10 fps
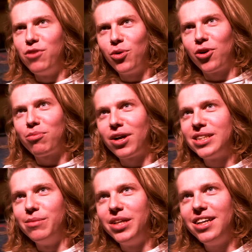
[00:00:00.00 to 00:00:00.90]
you heard of
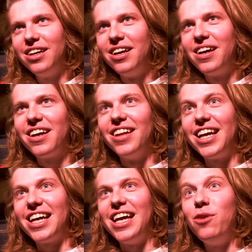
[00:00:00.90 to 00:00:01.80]
Proximitty?
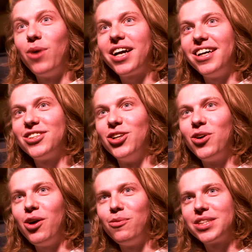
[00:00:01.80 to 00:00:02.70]
Like, he recognized the
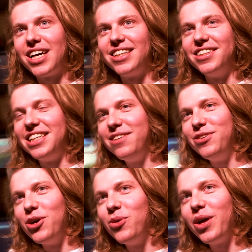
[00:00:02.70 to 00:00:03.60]
logo and was like, does he even
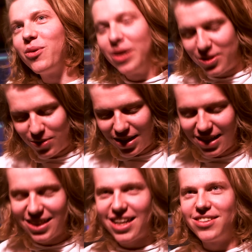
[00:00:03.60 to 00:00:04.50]
know like what he's wearing?
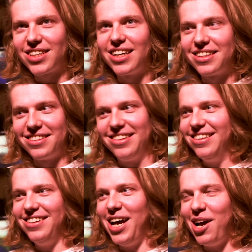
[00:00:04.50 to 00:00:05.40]
And the guy was like,
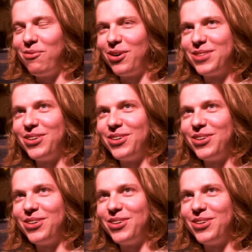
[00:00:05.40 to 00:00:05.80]
yeah, I'm wearing his